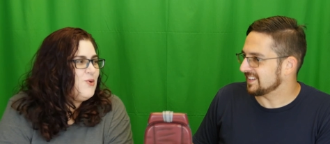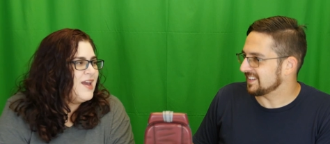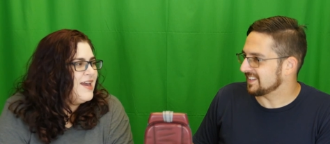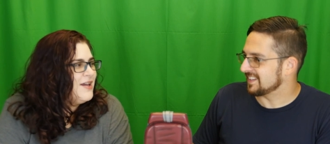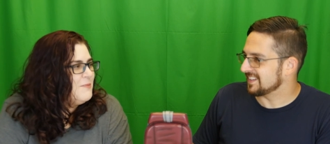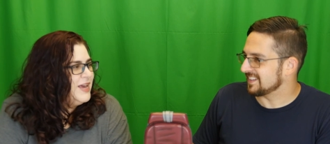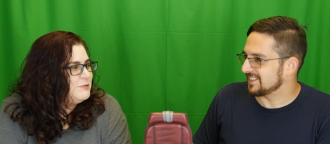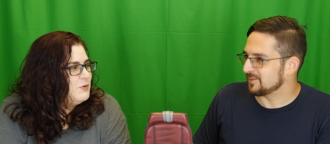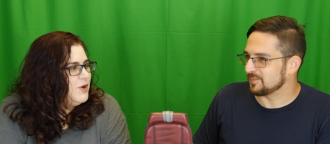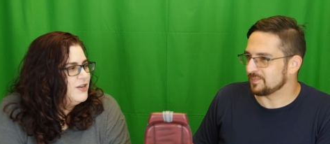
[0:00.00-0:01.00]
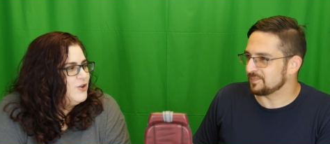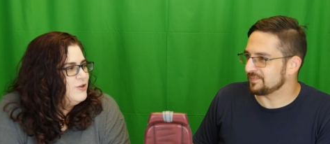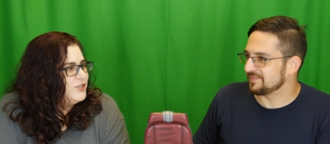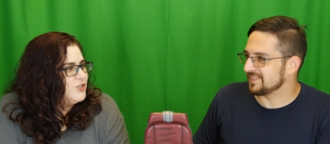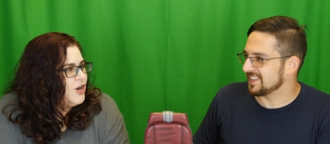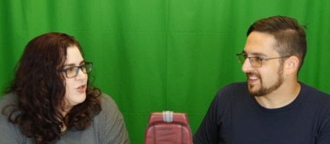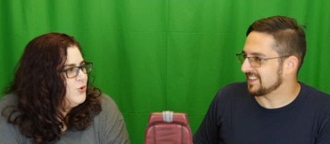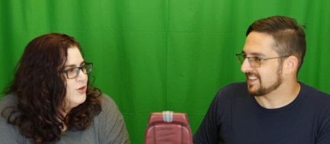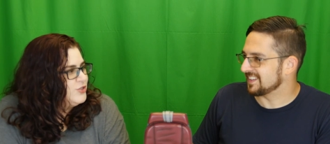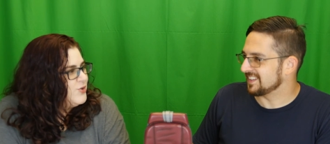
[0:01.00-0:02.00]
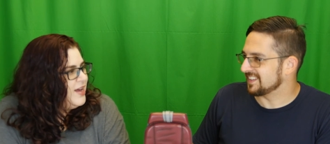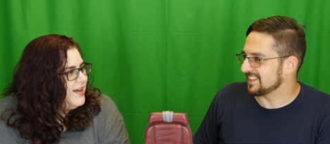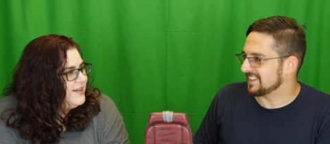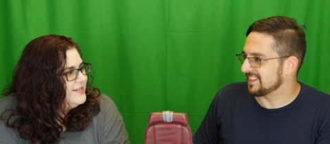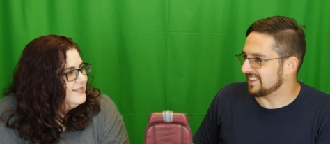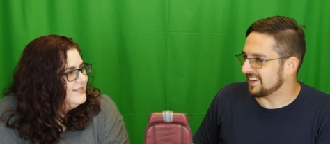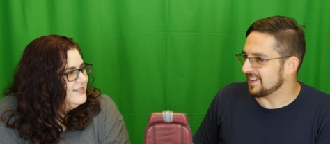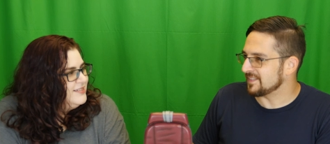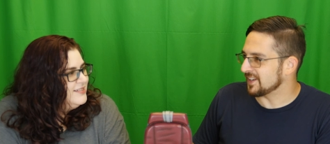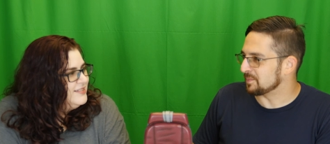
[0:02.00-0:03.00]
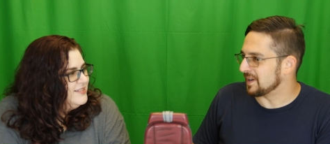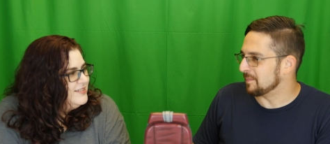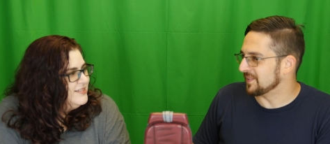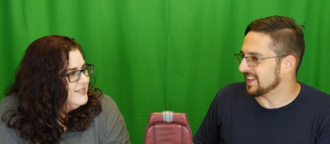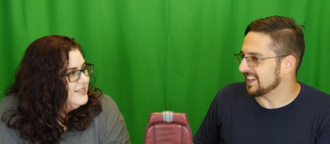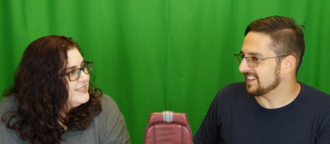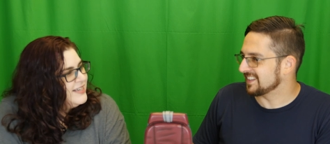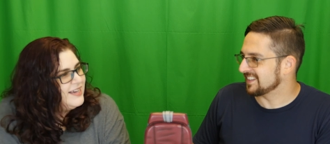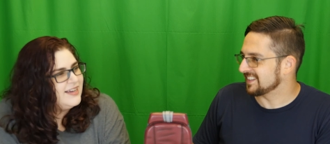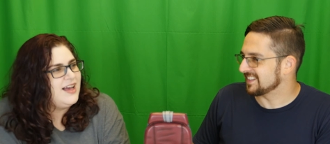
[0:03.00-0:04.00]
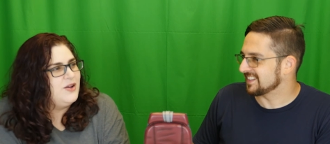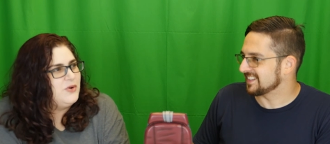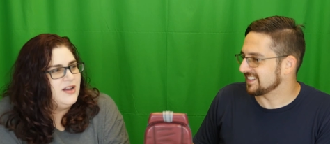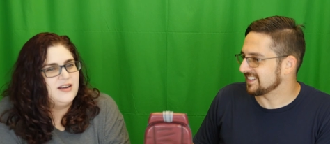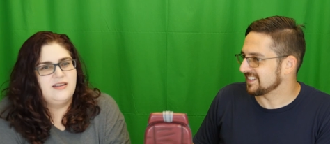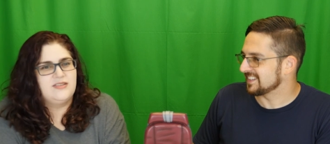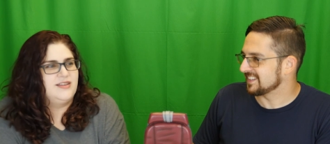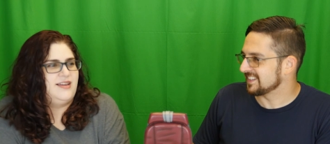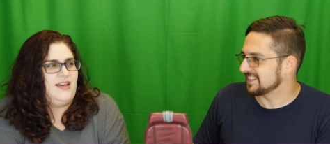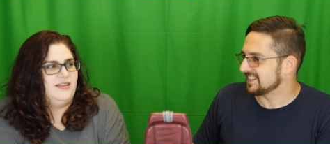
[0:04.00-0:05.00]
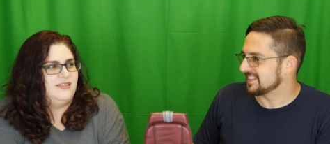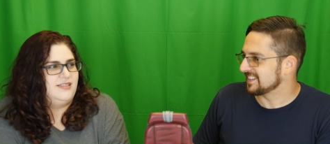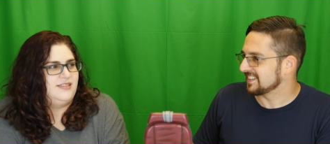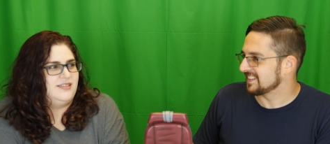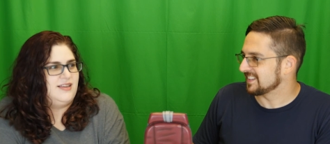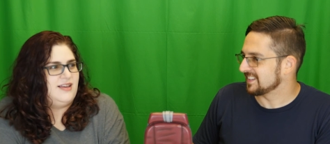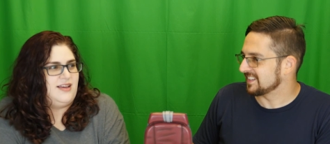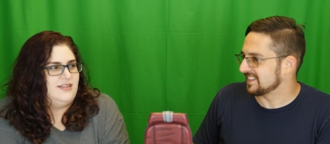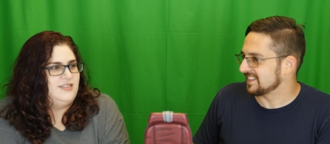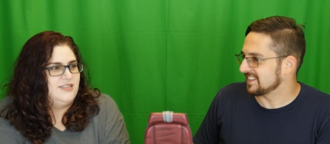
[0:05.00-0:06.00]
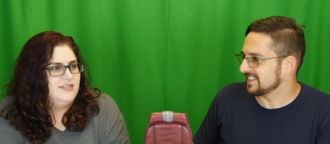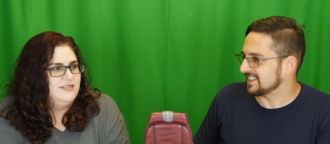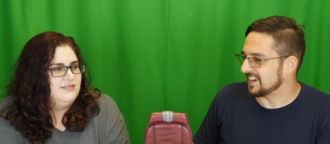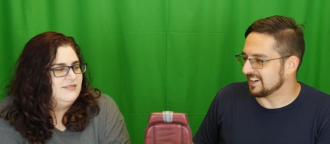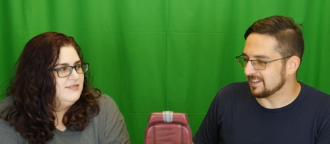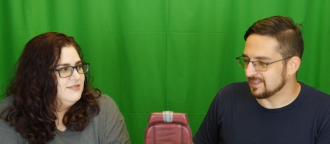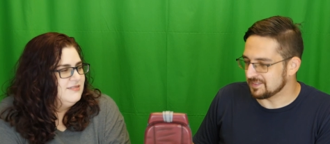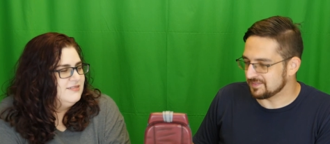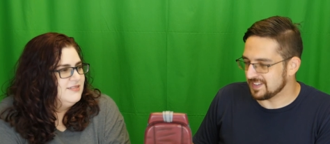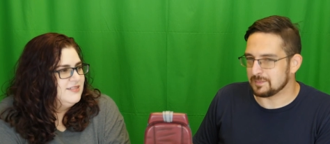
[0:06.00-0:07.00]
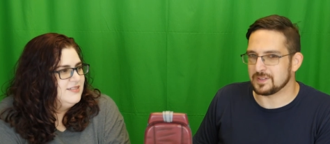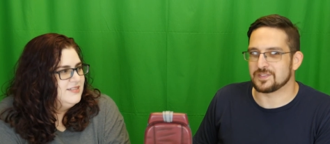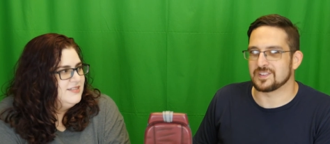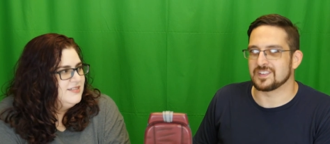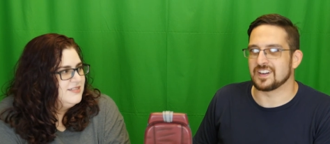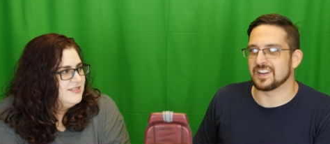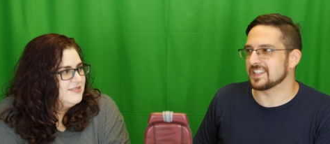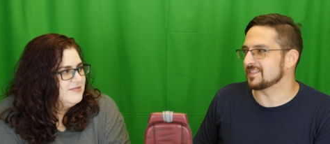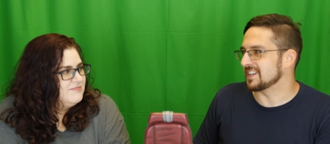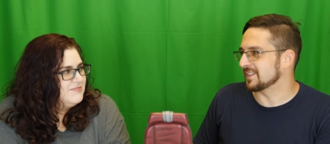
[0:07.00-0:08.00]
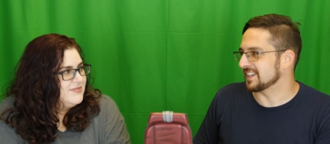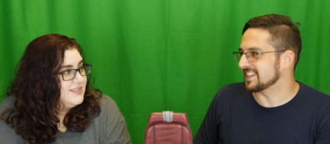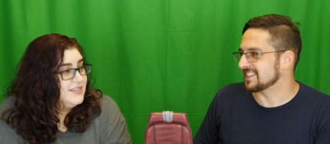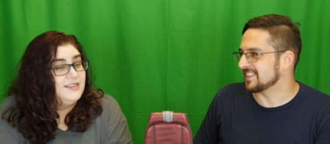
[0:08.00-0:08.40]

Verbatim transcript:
Speaker 1: okay, it makes me want to go to Star Tours, okay?
Speaker 2: Alright, well, I've got no problem with that.
Speaker 1: See, I want to go to Galaxy's Edge.
Speaker 2: Alright, well, that'll be for our next video, I guess.